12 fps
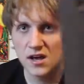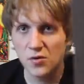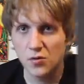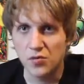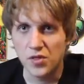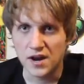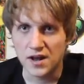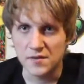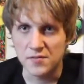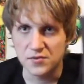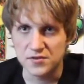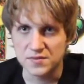that I
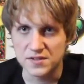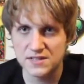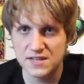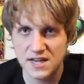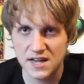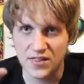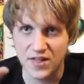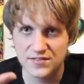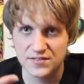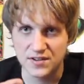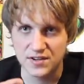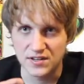was missing, and that's
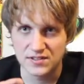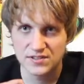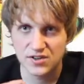Star